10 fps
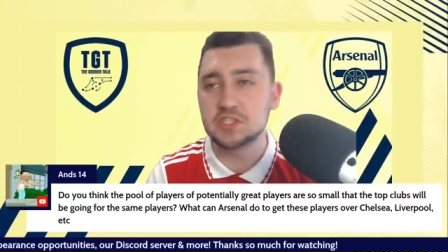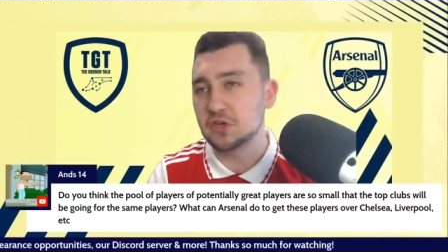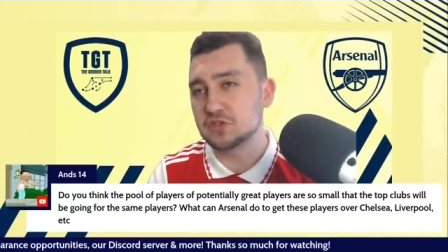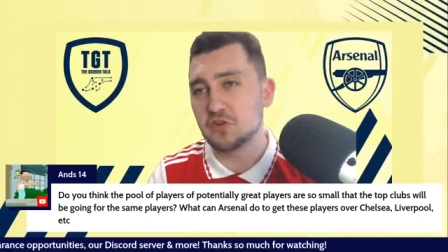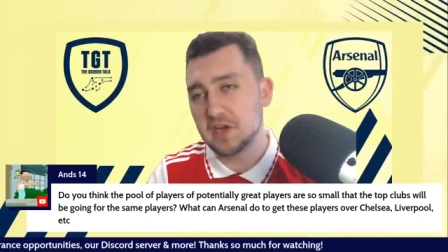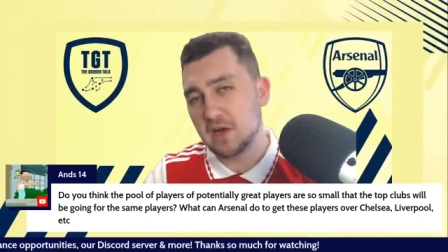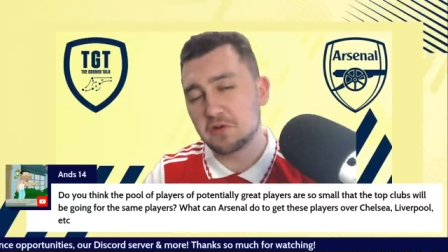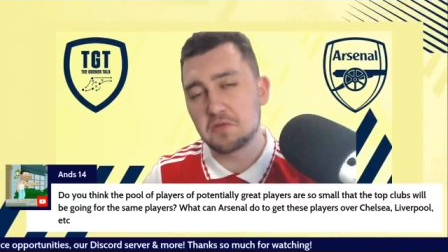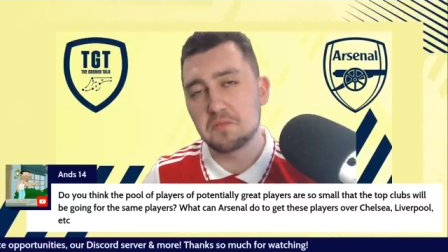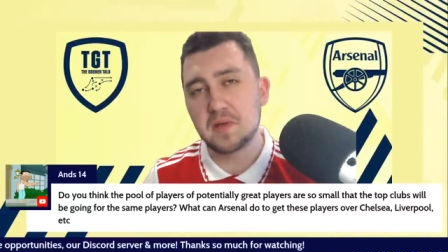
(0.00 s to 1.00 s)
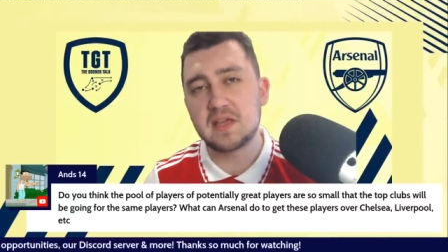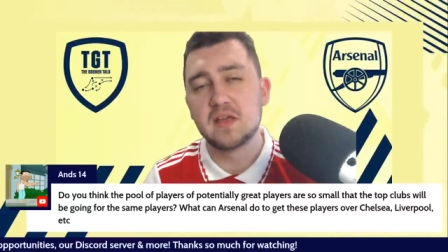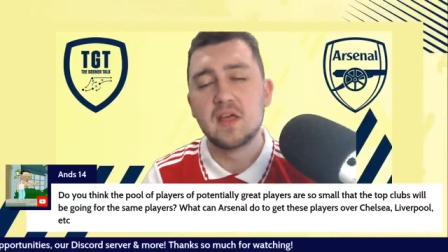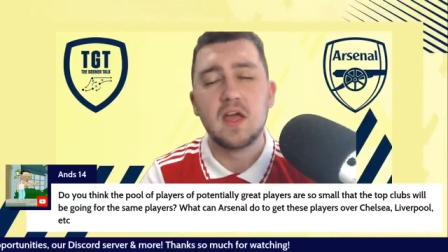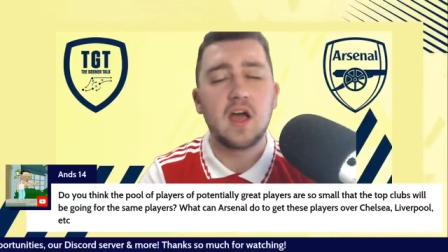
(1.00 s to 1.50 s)
You've got to try and outcompete
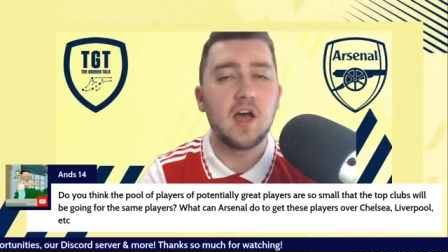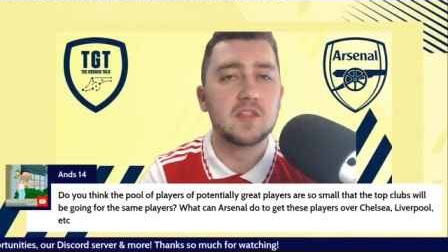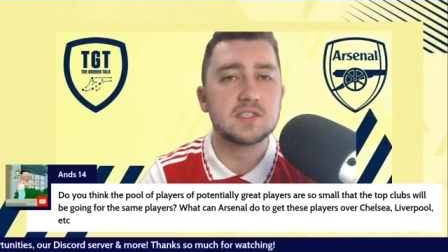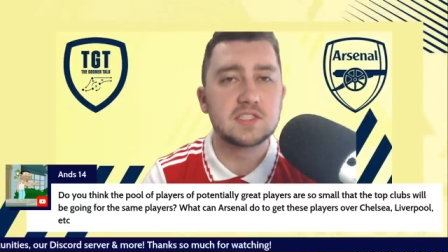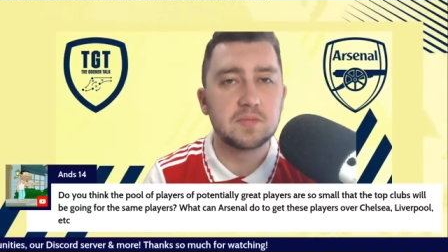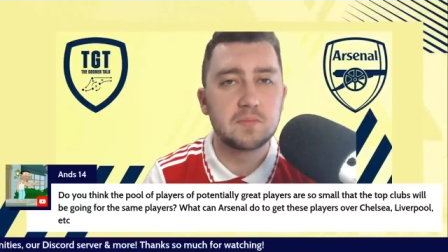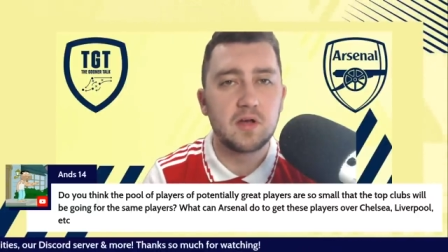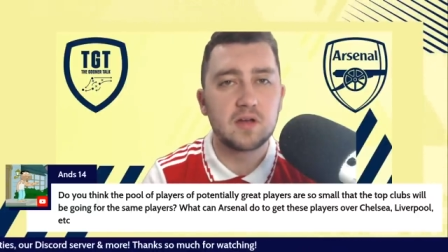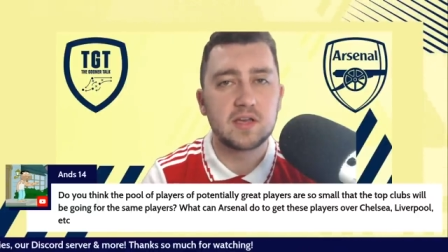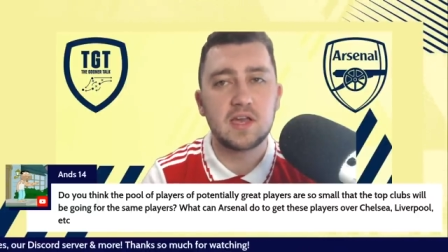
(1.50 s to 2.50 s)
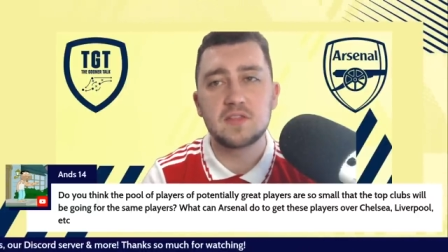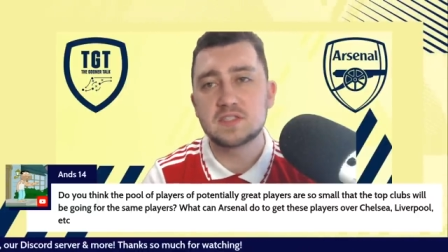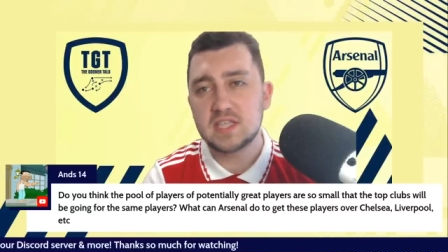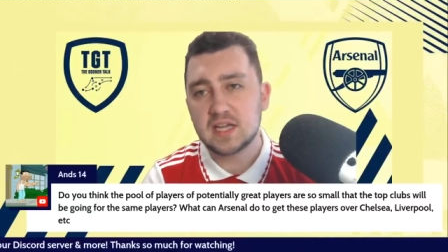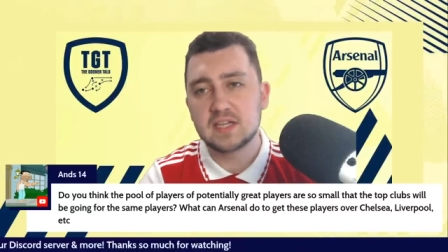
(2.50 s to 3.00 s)
others in the market. The
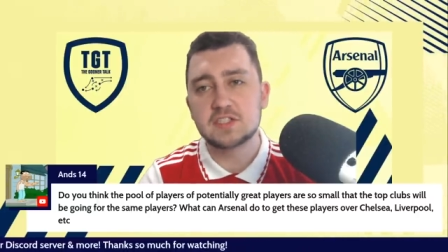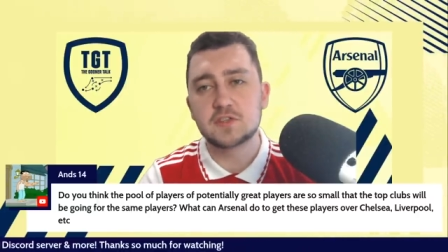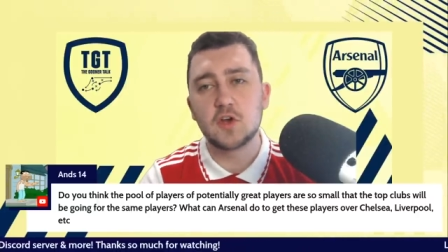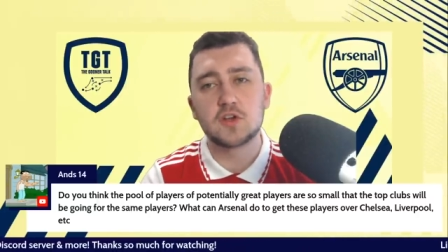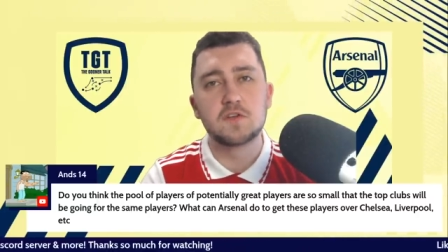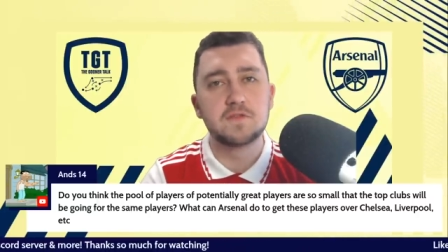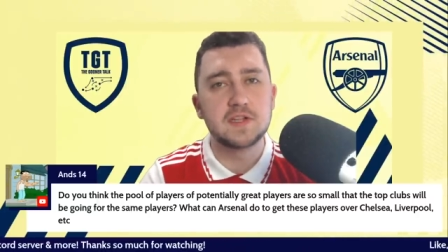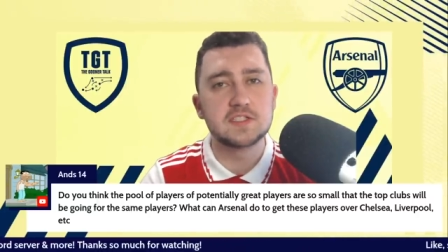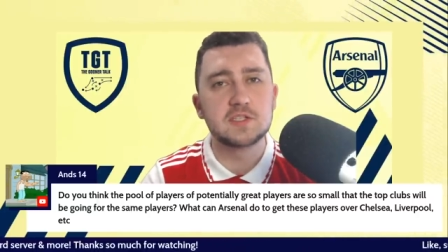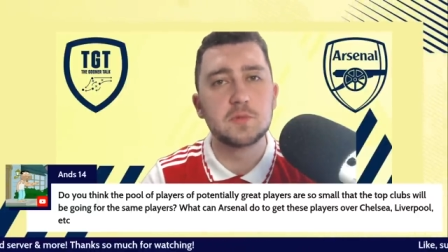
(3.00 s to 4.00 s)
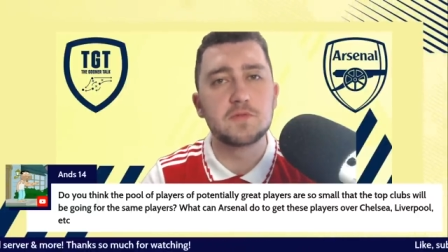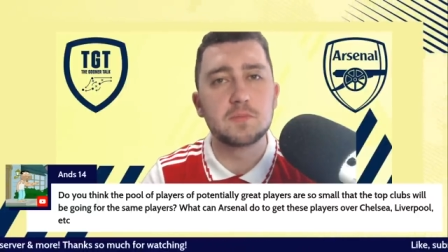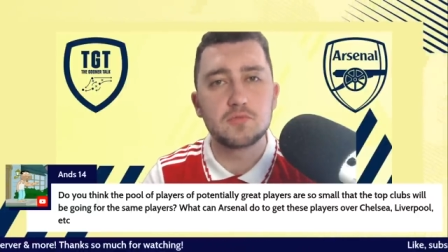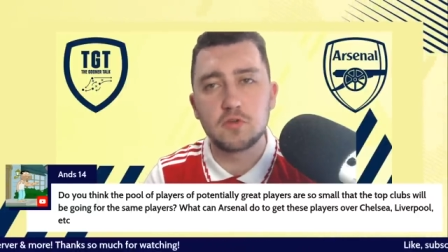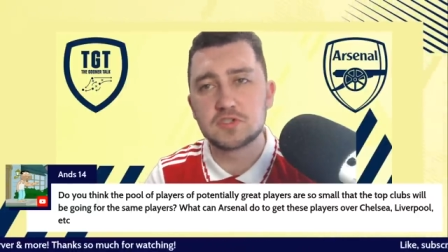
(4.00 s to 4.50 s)
second is you've got to convince them of the
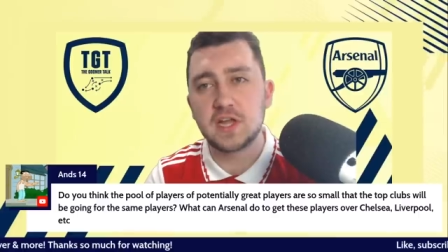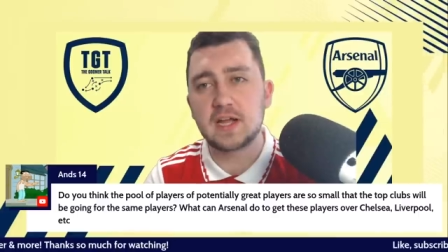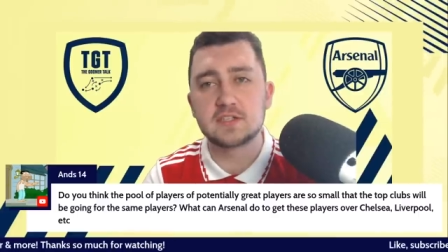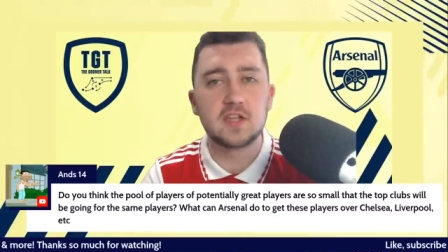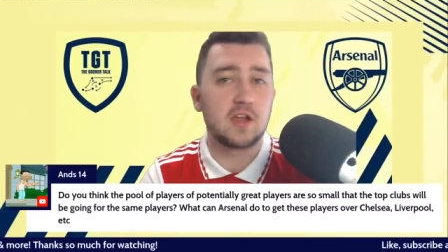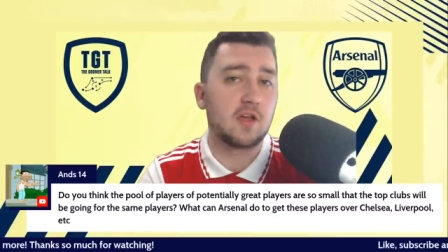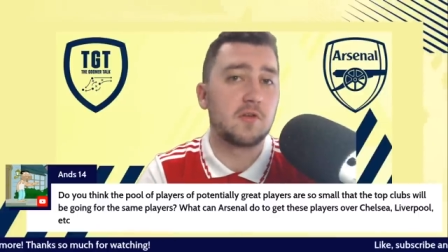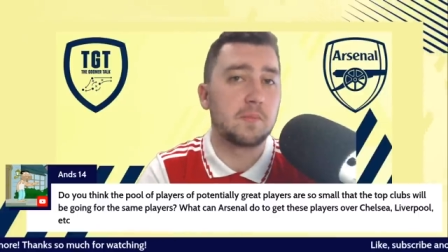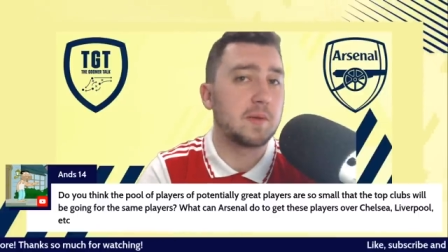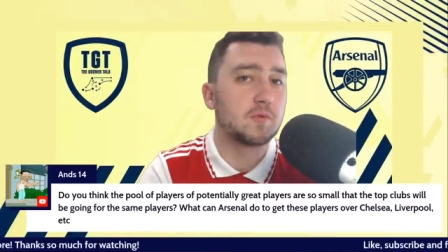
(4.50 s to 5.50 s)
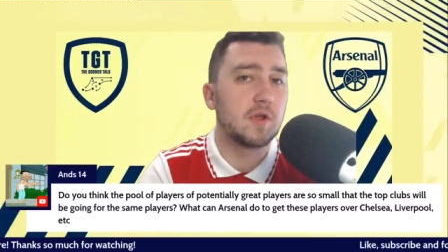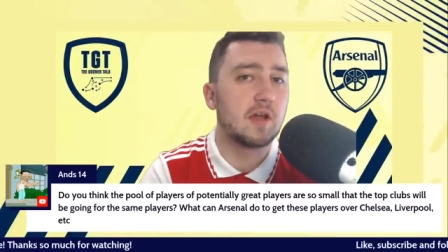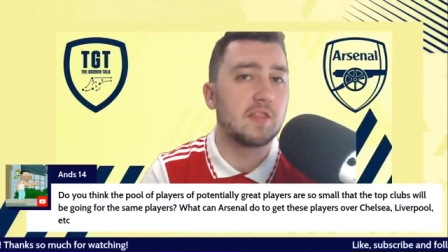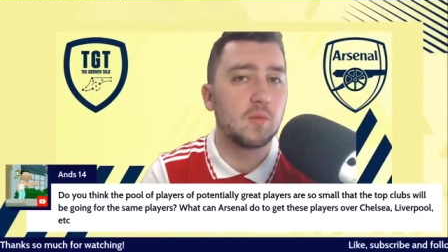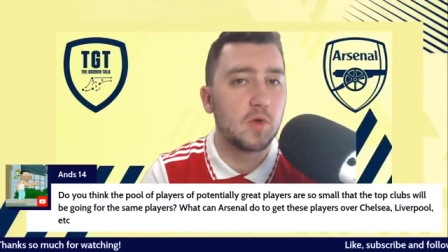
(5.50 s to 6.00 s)
project. And I know that people don't
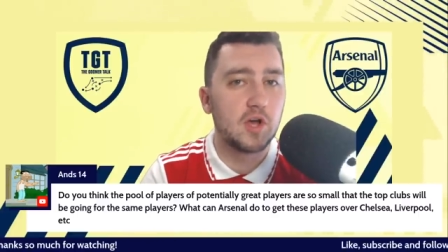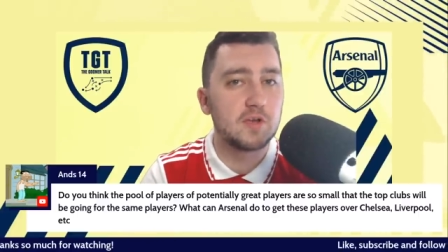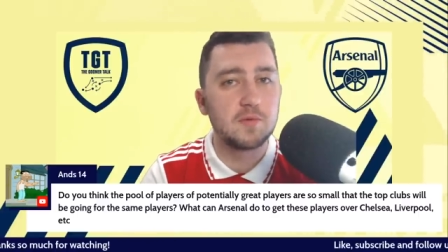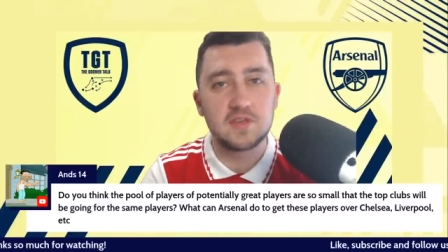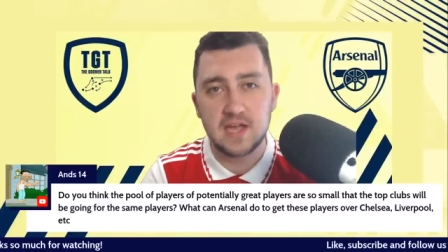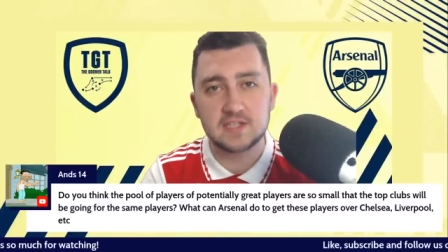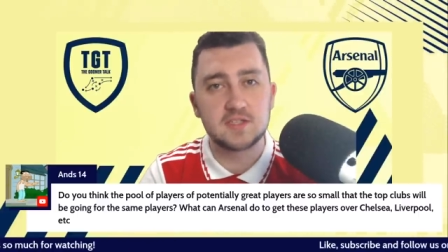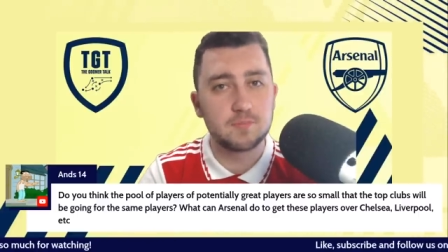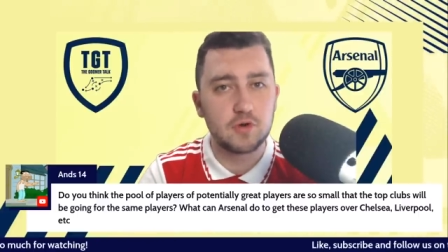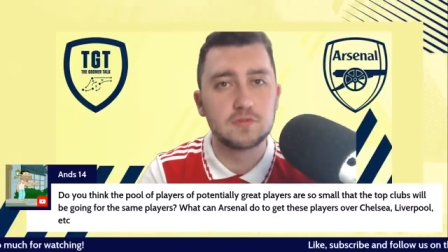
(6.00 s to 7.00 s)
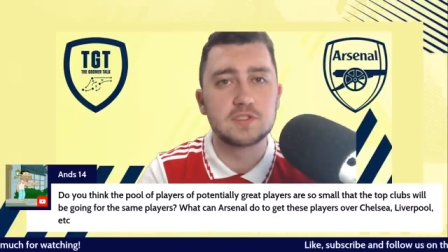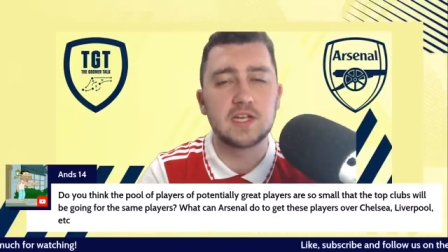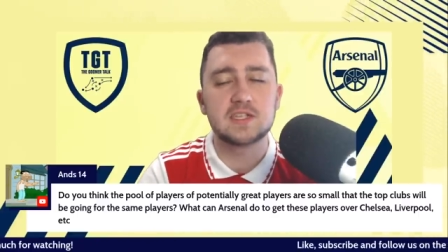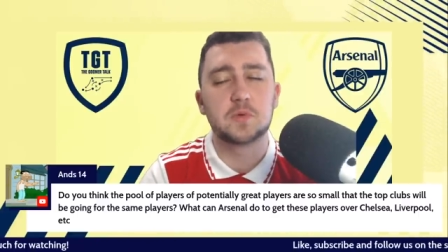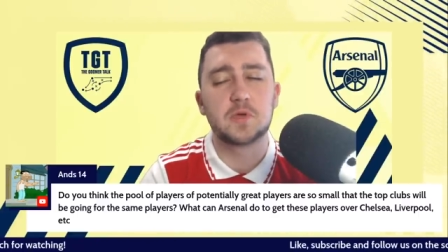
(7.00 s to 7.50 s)
like the word, but yes, the
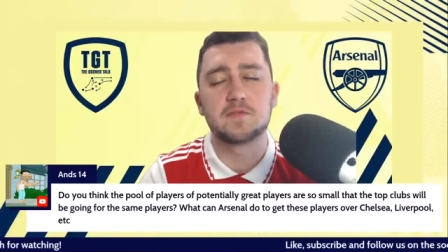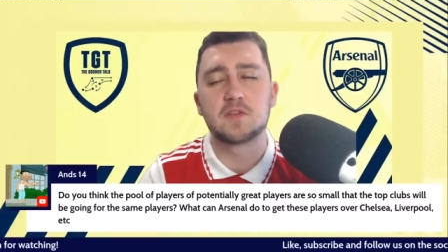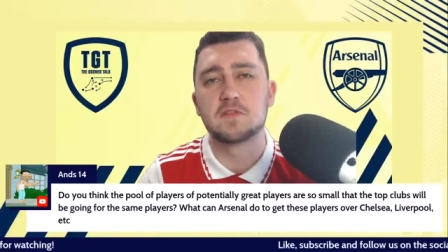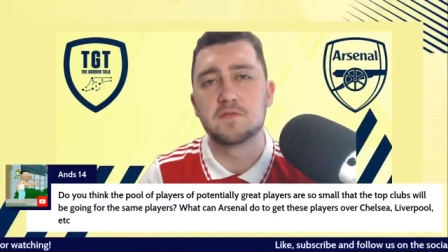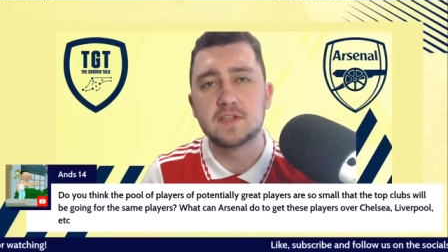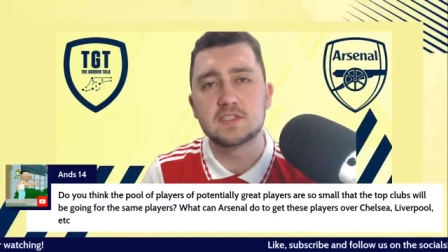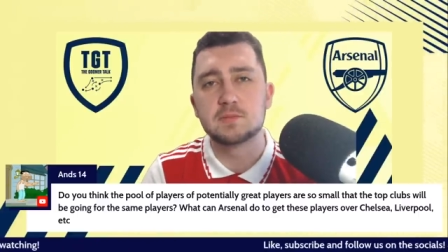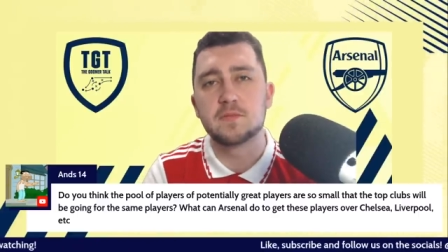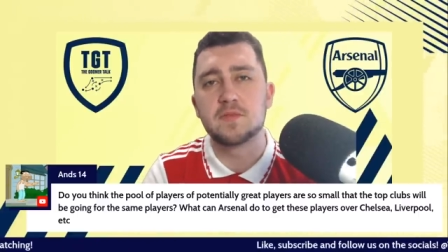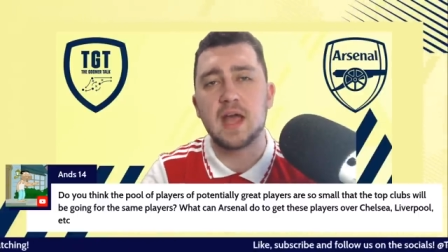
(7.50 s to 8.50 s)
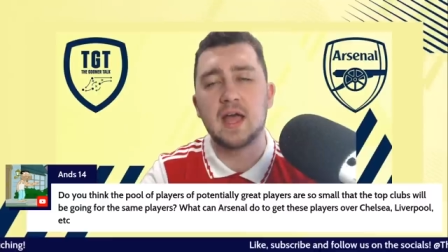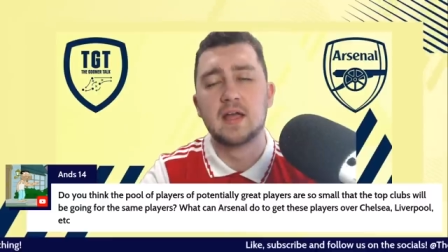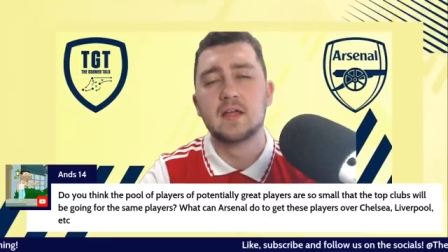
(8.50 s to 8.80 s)
process, we have to convince them of that,